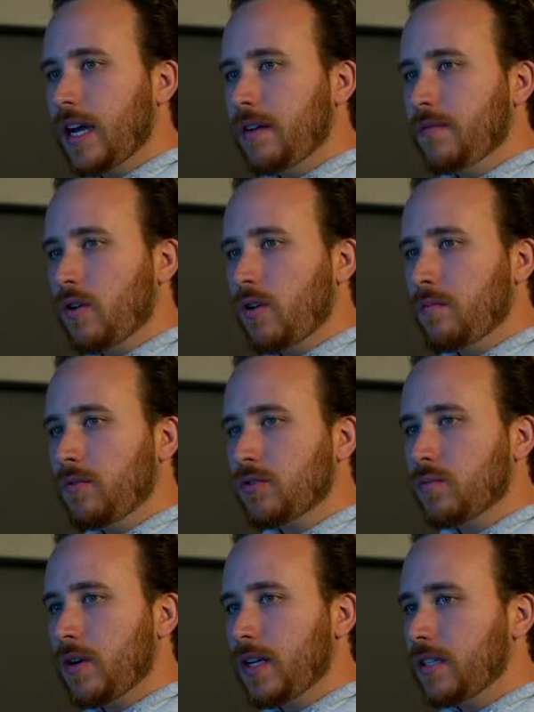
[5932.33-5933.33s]
of
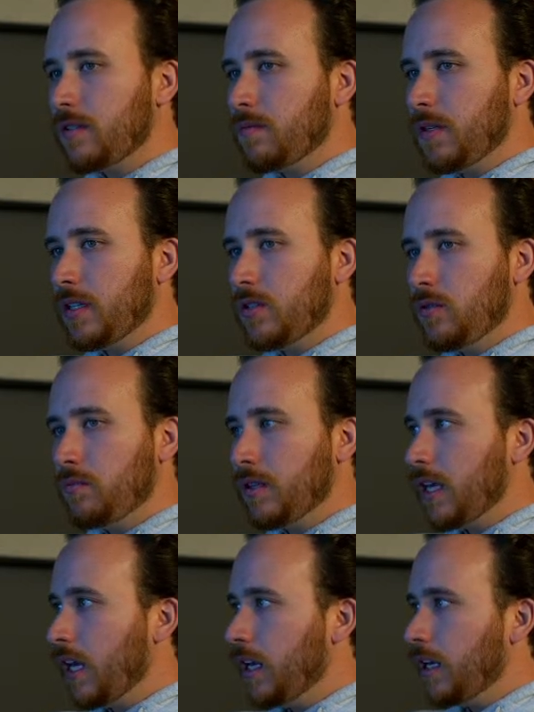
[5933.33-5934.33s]
almost want it to be
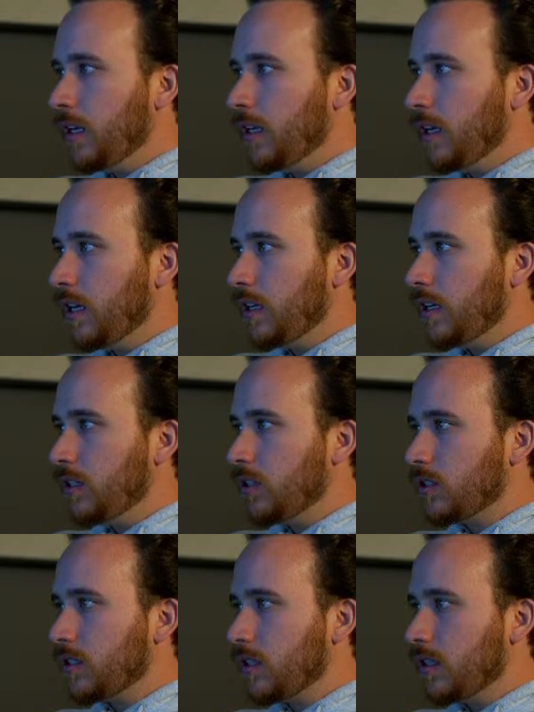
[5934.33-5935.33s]
duplicated and then
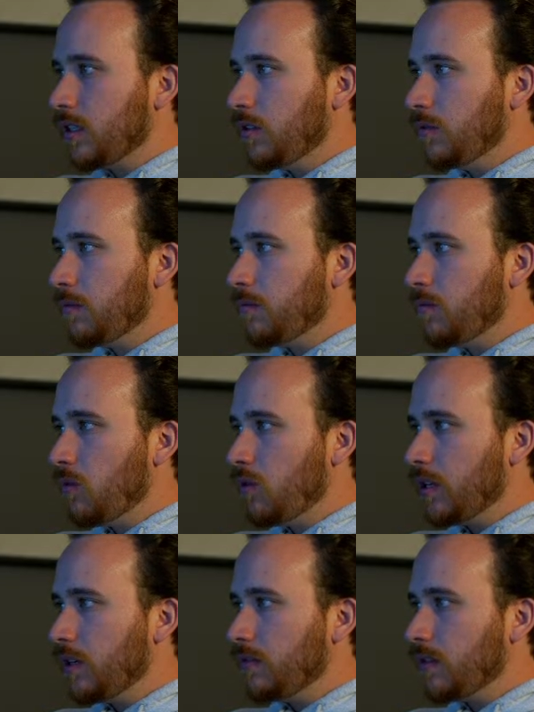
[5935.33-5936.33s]
just a little bit more
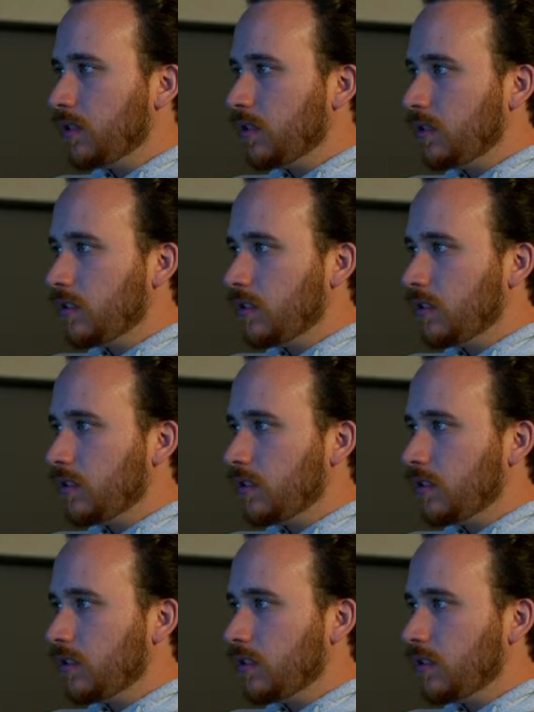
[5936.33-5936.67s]
even.